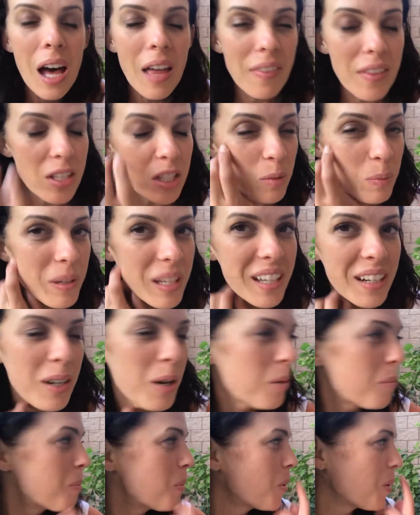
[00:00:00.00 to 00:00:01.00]
This week,
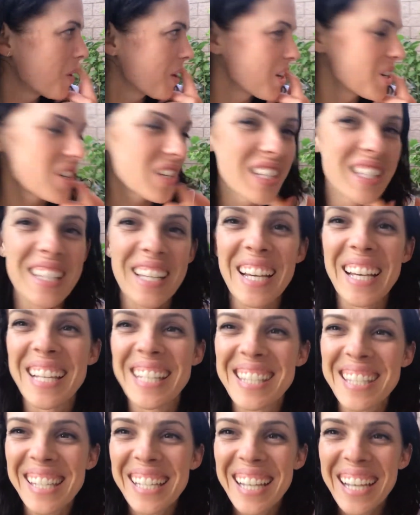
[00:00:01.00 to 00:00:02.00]
oh more, she
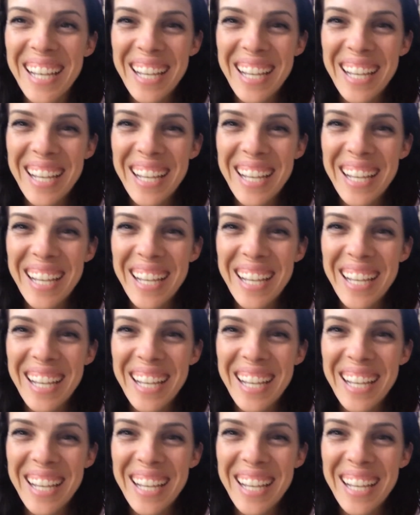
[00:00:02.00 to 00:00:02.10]
says.